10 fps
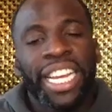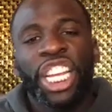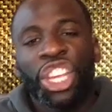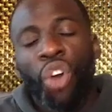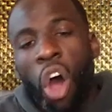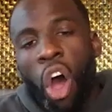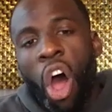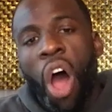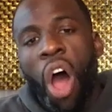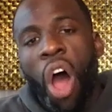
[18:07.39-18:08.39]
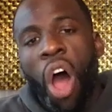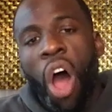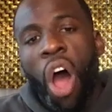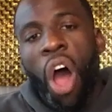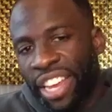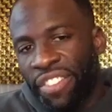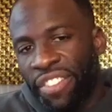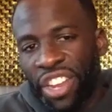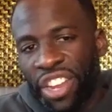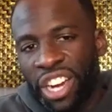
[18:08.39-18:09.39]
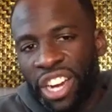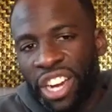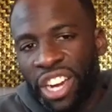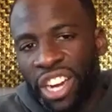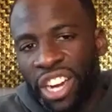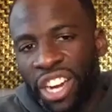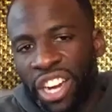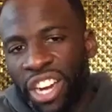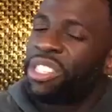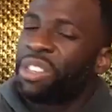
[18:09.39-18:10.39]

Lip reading: you always give yourself a chance to win.